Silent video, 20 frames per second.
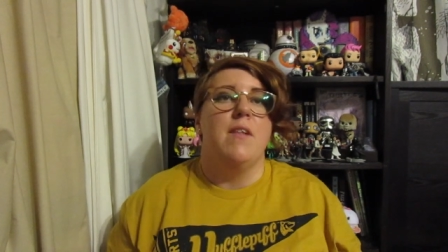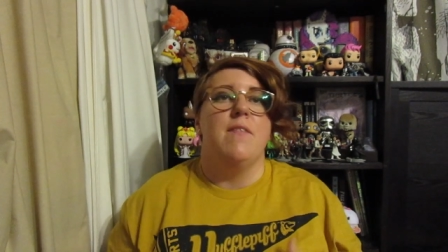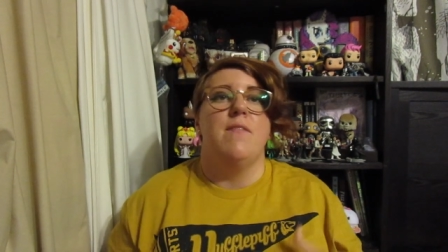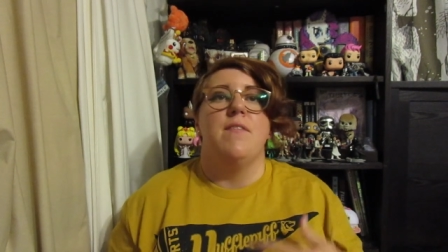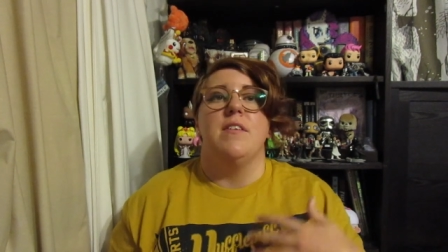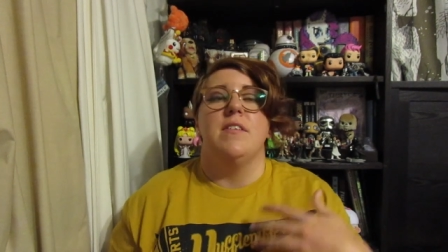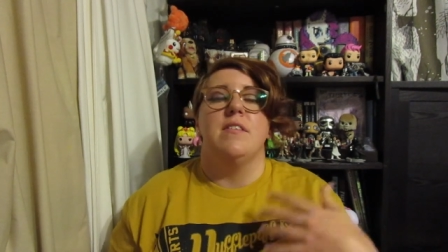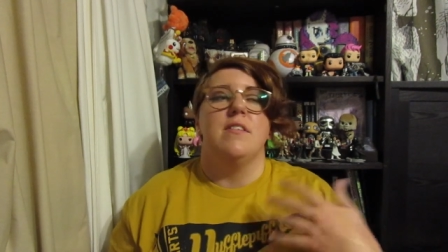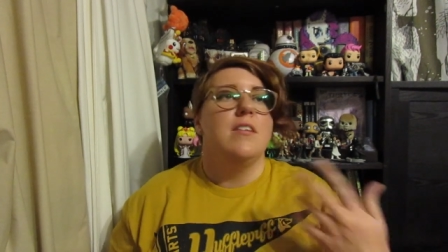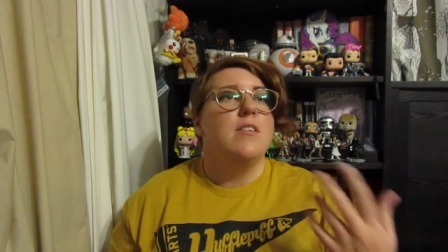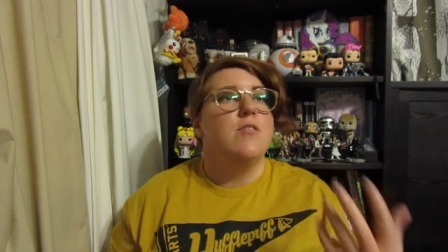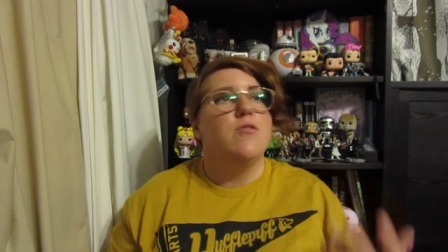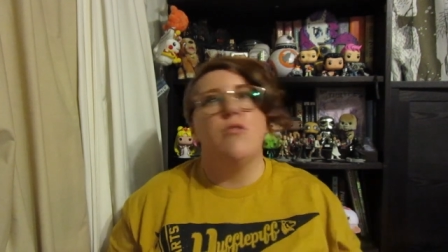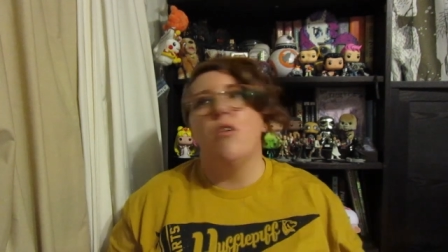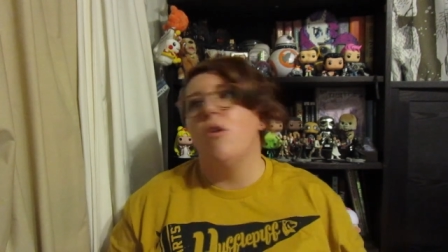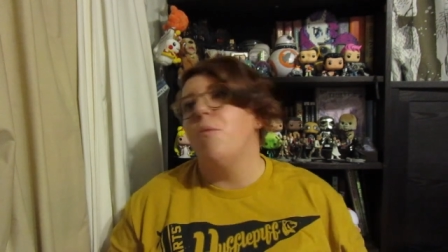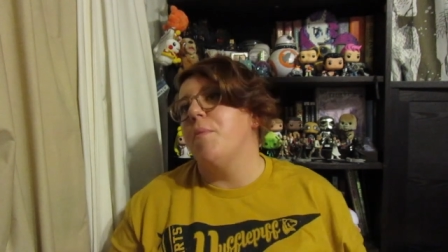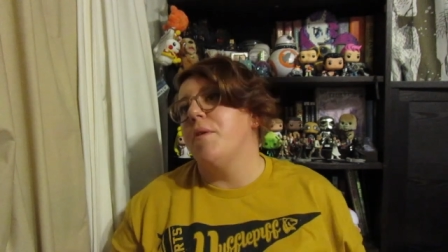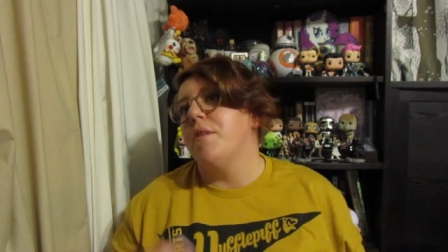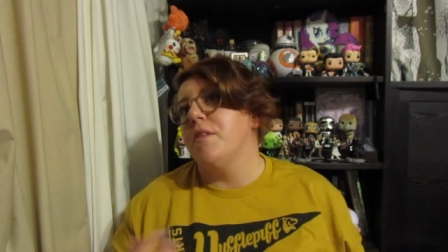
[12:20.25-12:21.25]
if it's this
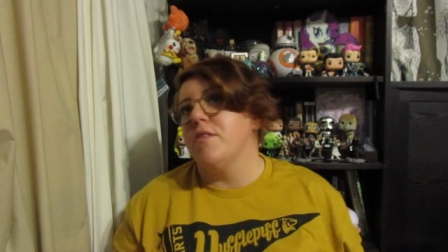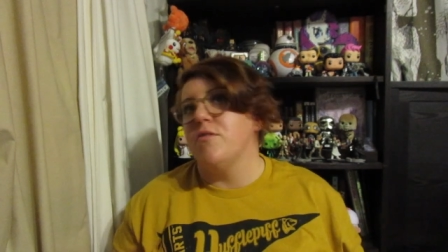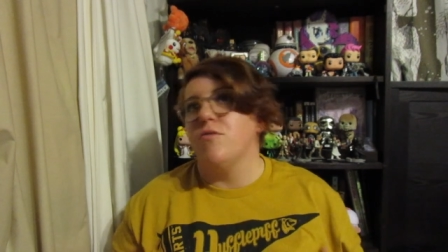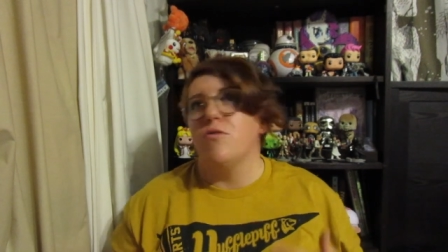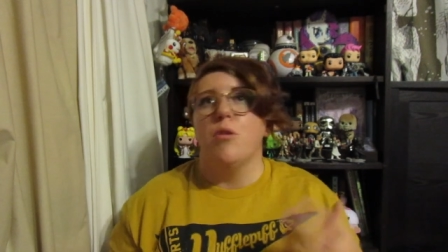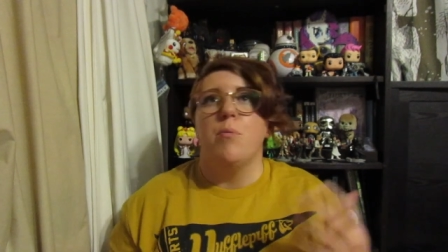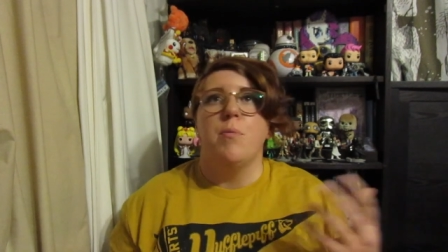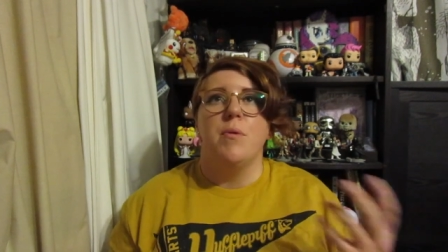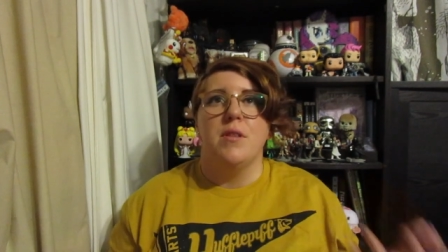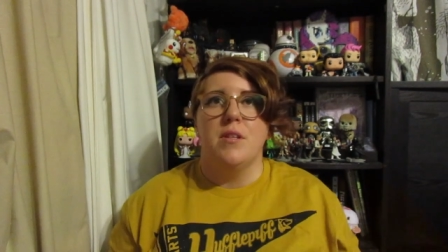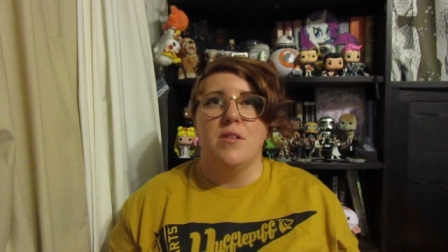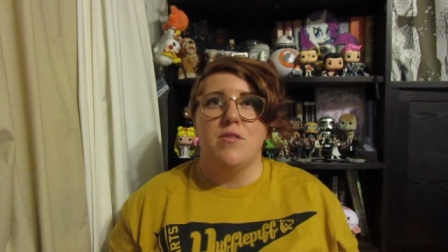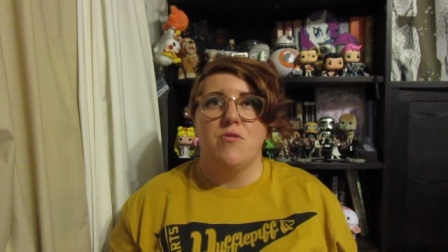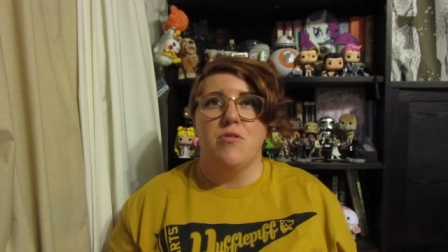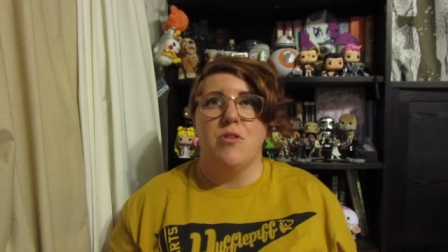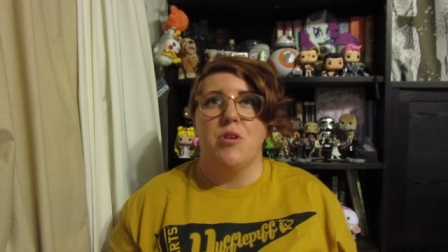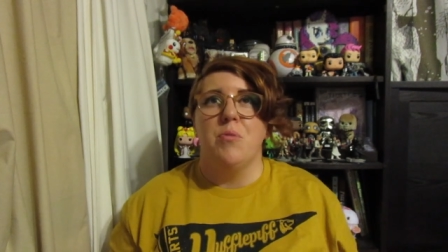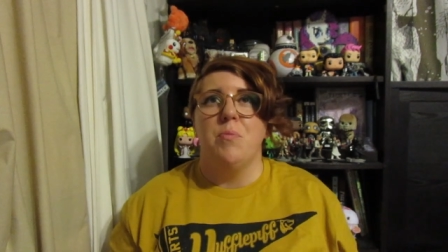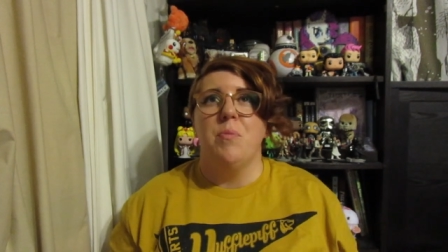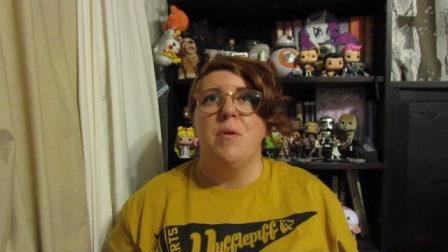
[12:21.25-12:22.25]
trope and this trope and this
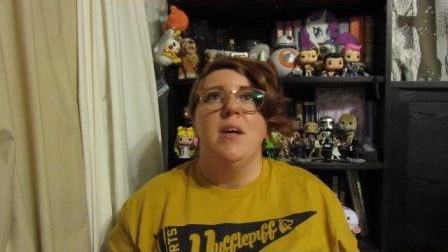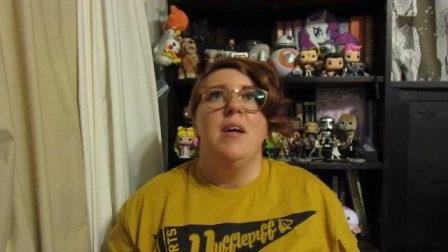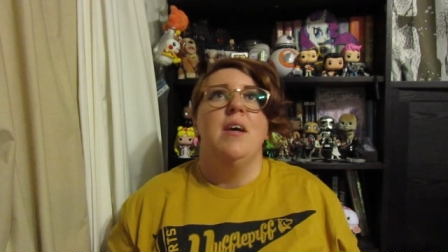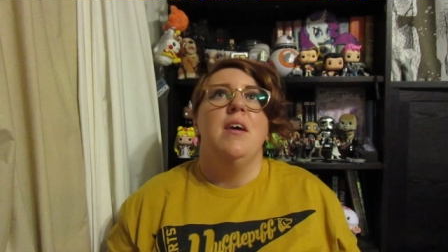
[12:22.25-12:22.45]
trope.